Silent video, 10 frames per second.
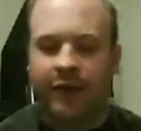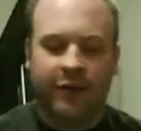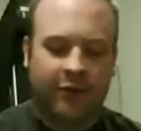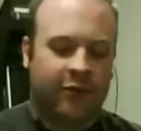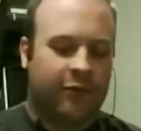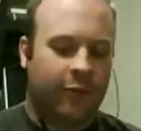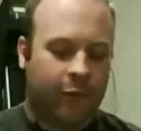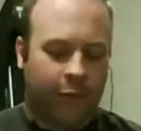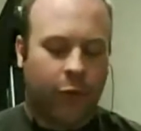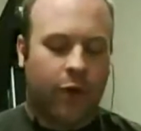This is
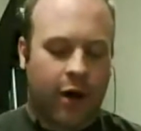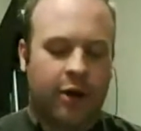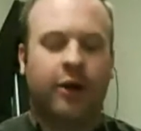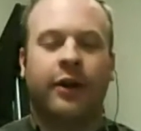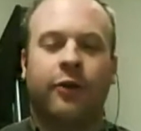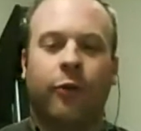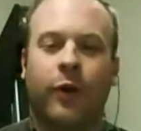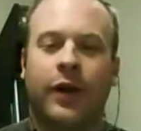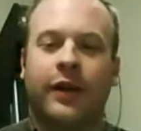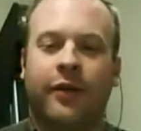
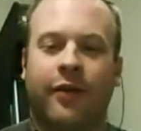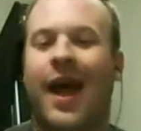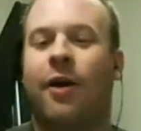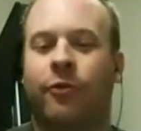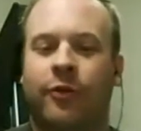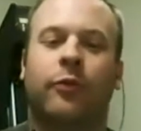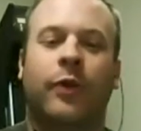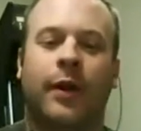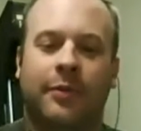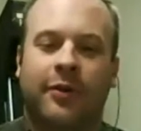420,000
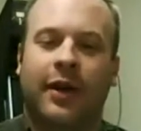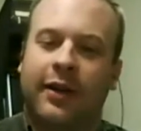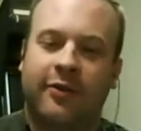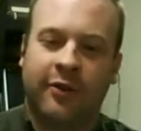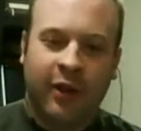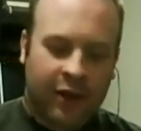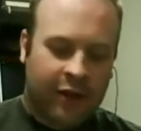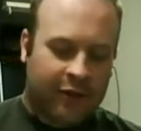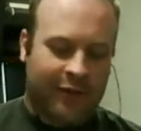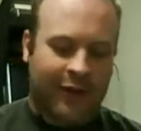websites
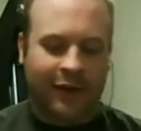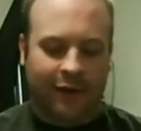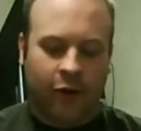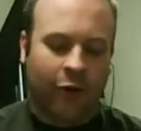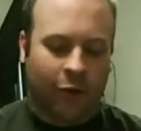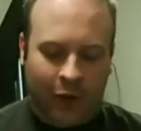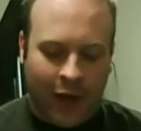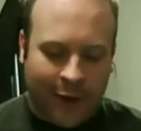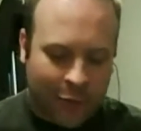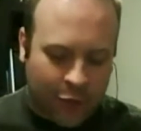that all
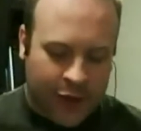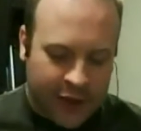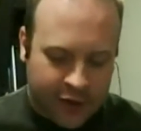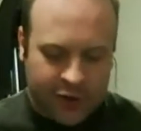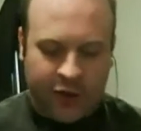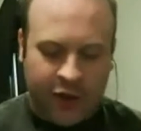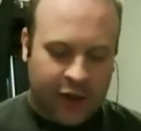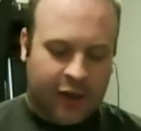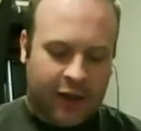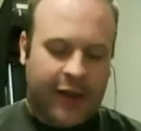got breached,
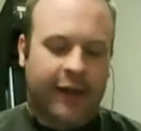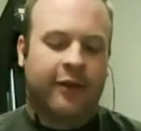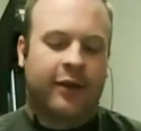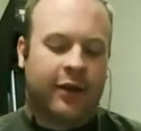and